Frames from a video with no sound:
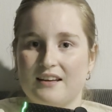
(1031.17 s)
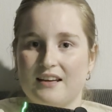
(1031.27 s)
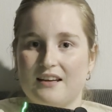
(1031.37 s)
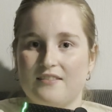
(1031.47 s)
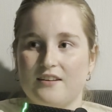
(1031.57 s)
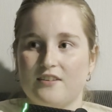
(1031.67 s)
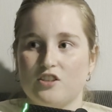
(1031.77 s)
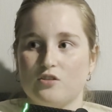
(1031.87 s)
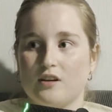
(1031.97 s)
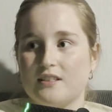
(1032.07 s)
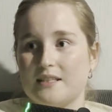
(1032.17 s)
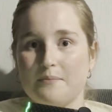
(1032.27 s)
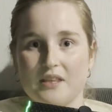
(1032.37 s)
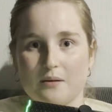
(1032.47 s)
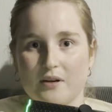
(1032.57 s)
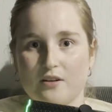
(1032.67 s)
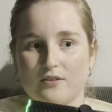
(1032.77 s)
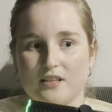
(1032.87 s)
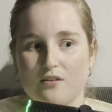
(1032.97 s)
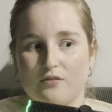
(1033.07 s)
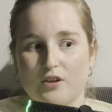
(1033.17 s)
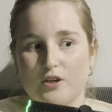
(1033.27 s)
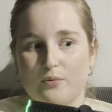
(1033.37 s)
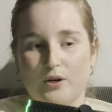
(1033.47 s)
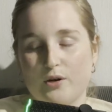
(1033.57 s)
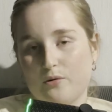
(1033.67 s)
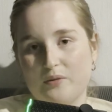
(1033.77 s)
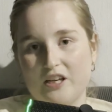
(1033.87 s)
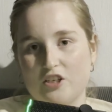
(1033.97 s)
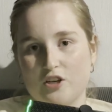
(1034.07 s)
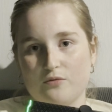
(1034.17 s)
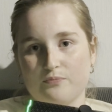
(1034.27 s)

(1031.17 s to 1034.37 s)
even if it's doing something by yourself that you wouldn't normally do.